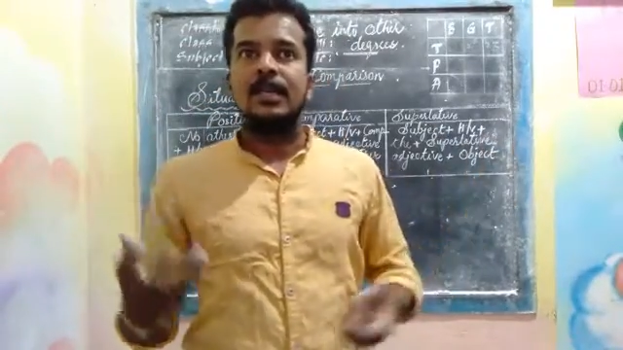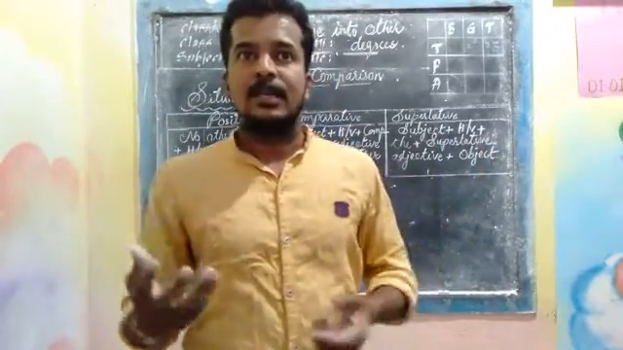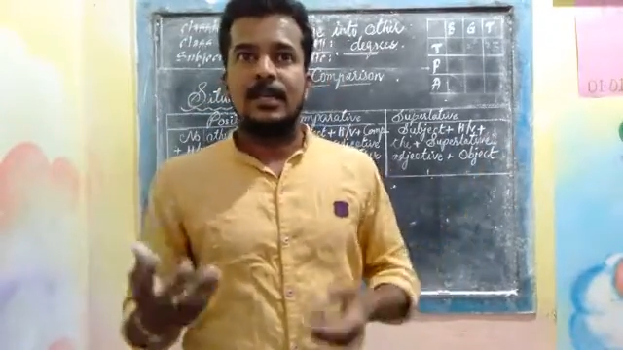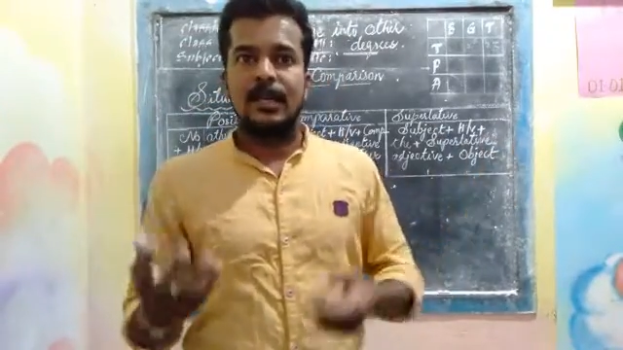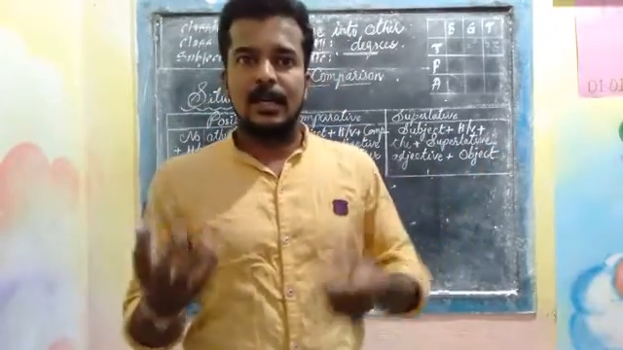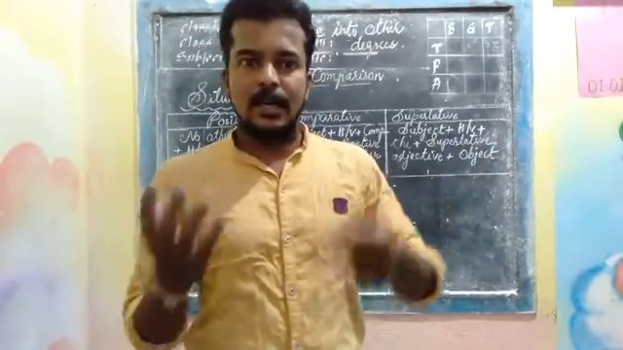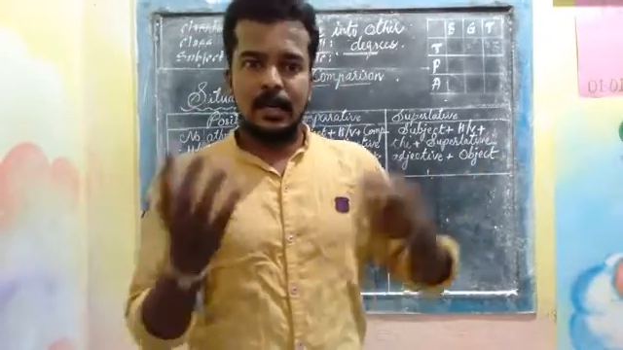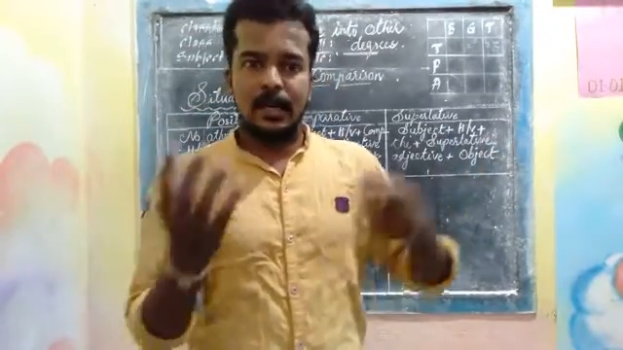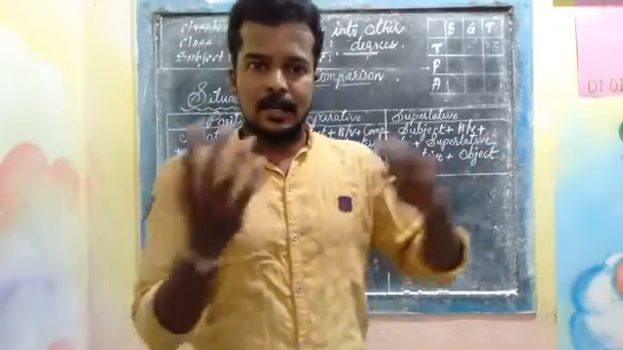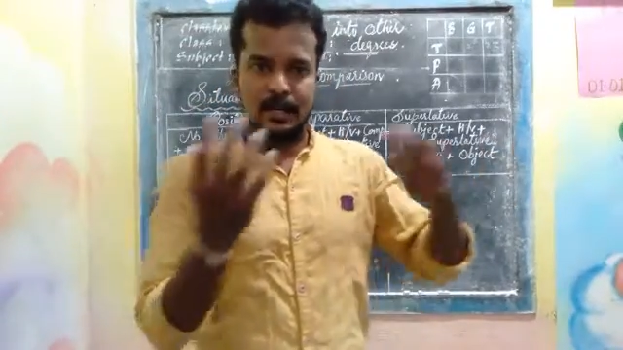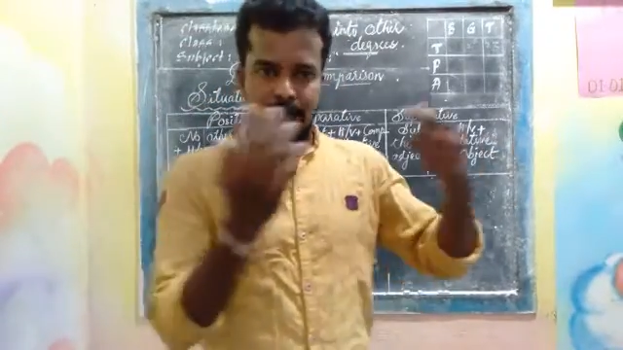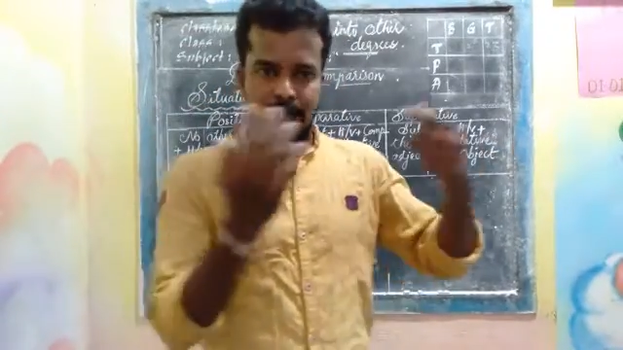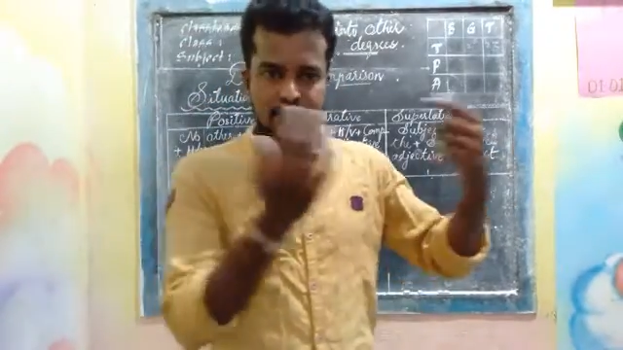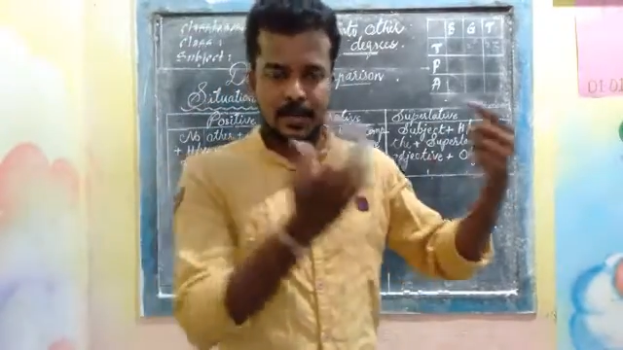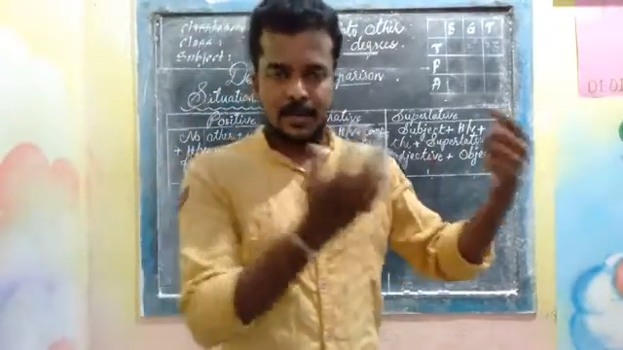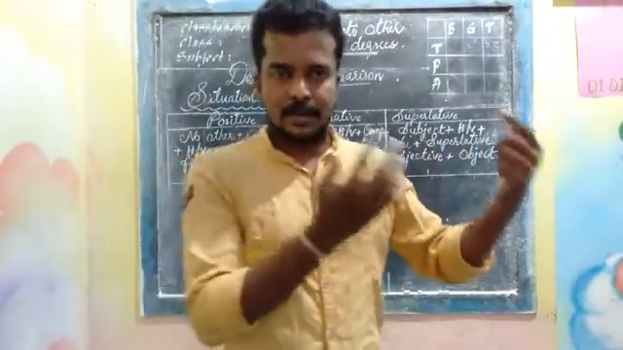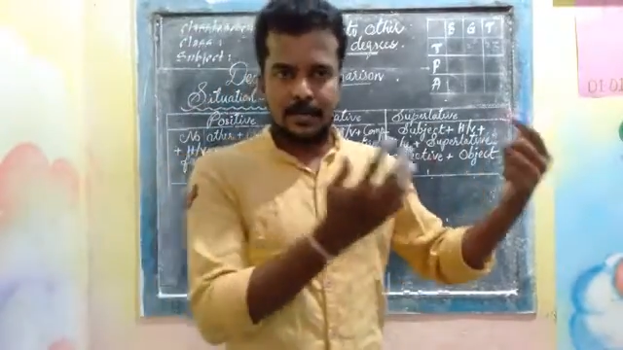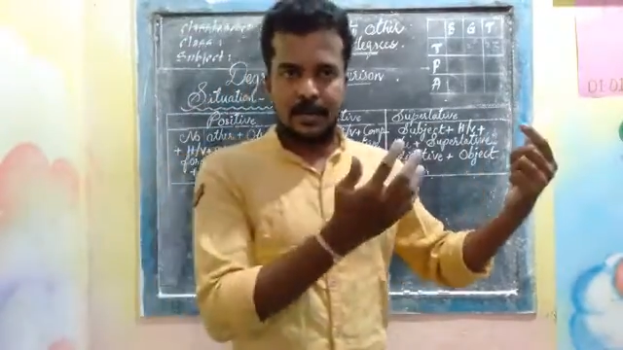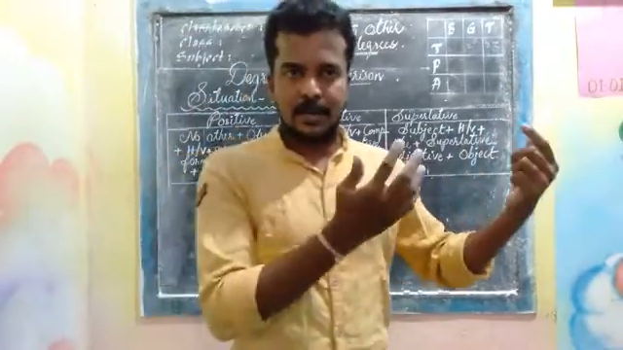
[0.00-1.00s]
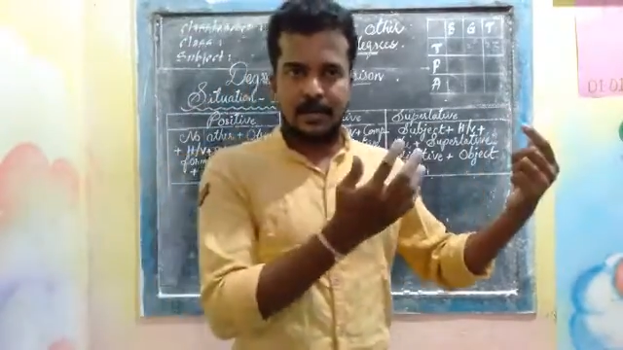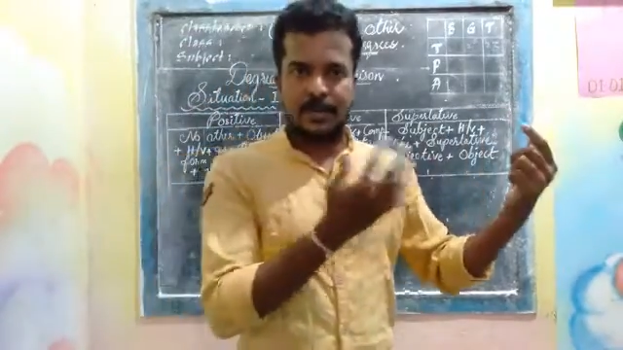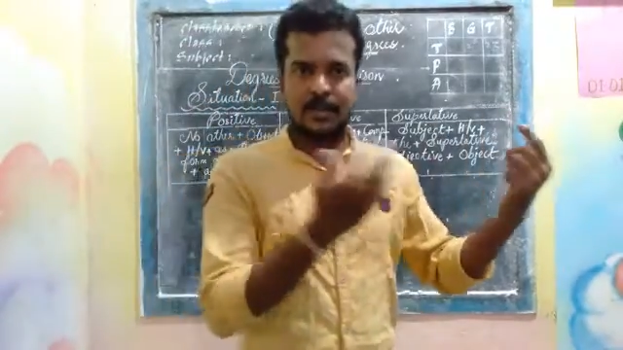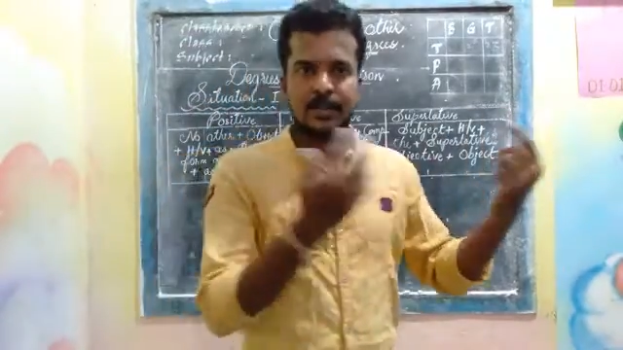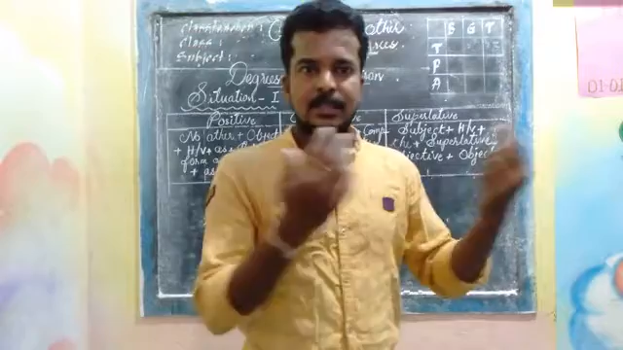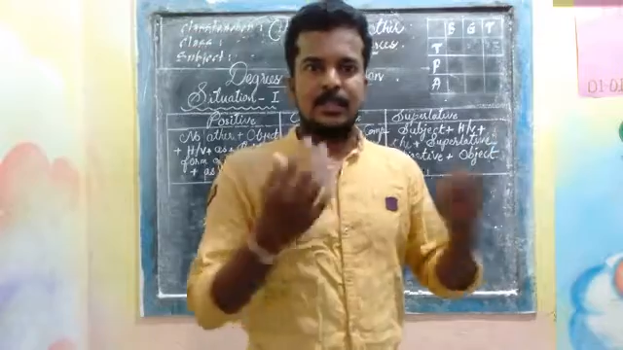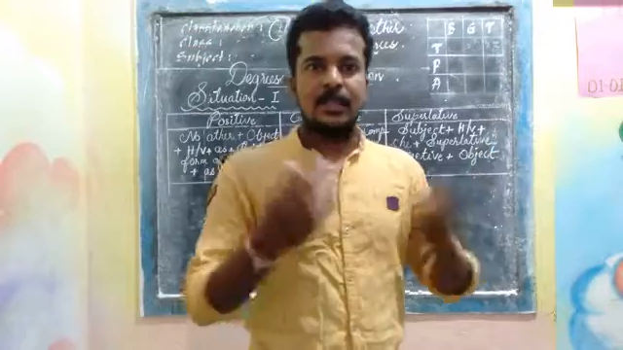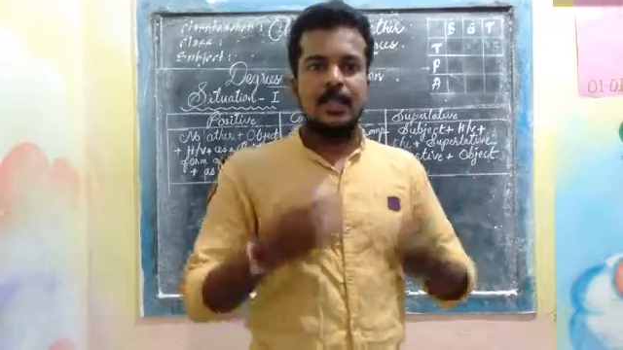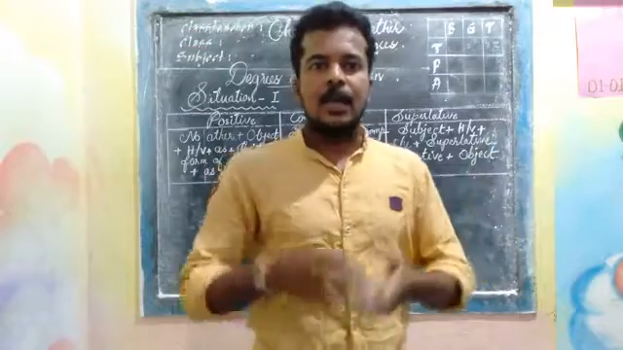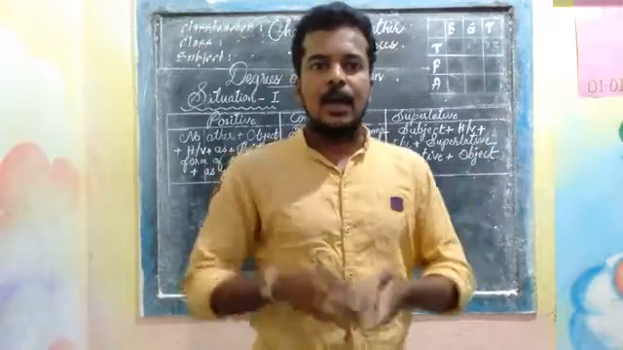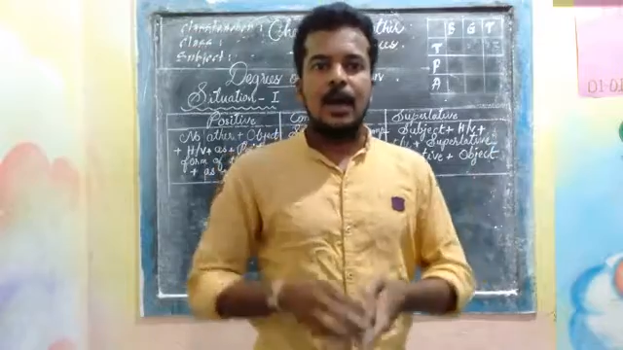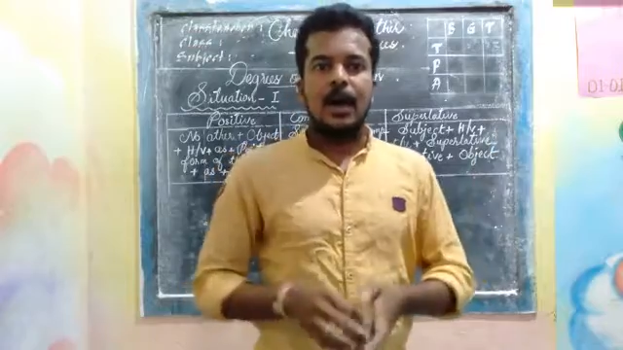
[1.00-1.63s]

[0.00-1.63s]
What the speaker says: the 3 degrees